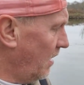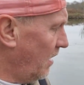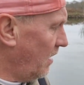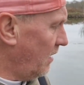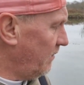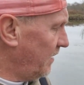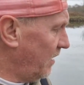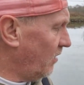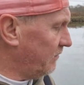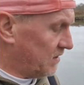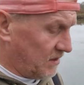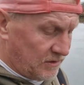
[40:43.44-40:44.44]
And then
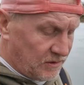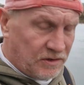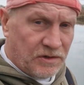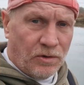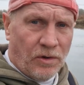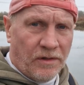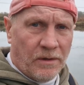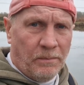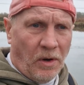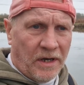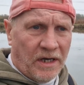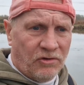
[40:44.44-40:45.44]
obviously, as you saw on the
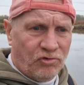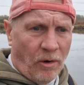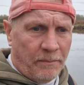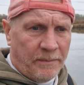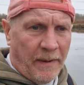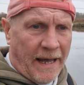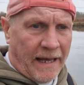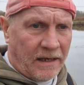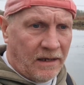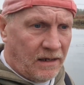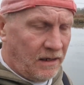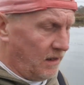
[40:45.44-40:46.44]
bite, it dropped back,